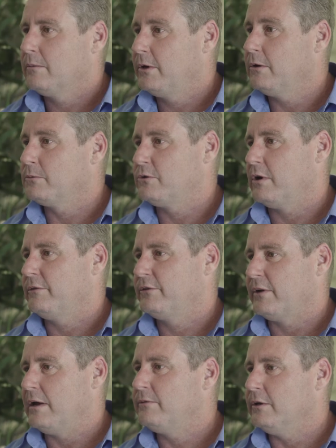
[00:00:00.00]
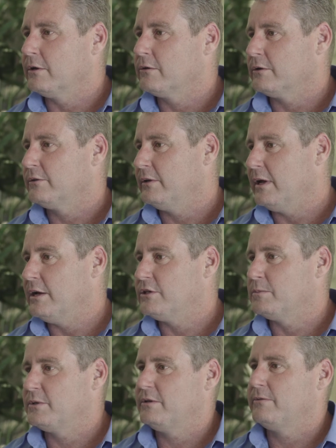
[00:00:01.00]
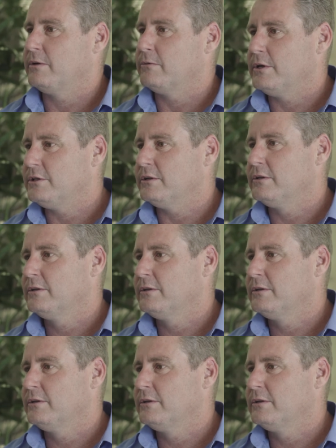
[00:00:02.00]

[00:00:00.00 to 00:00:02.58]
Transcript: We help drive safety across the Asia Pacific region.